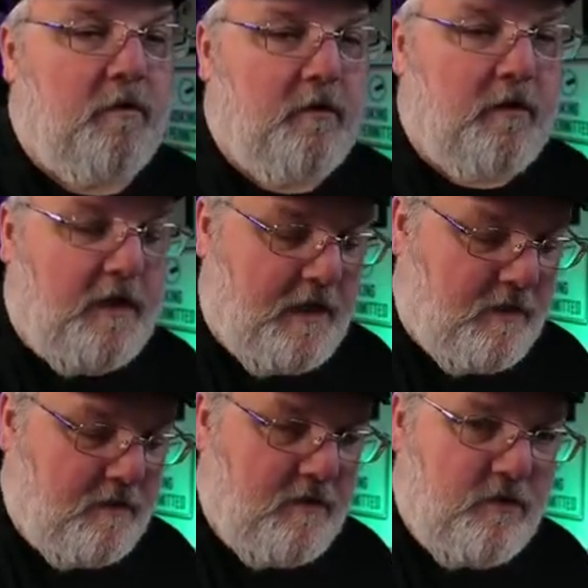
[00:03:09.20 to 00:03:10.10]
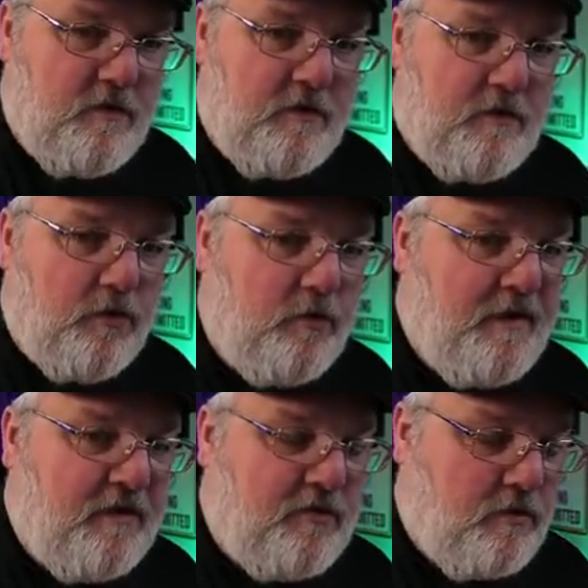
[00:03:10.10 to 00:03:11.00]
Look at that, dual
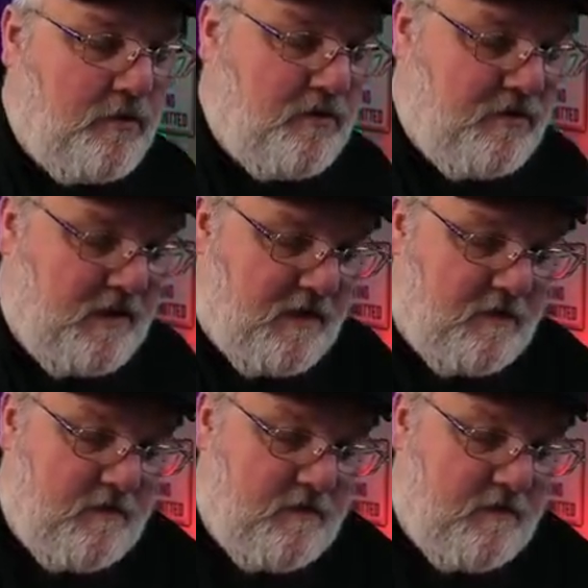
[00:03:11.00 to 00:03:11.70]
mesh coils there.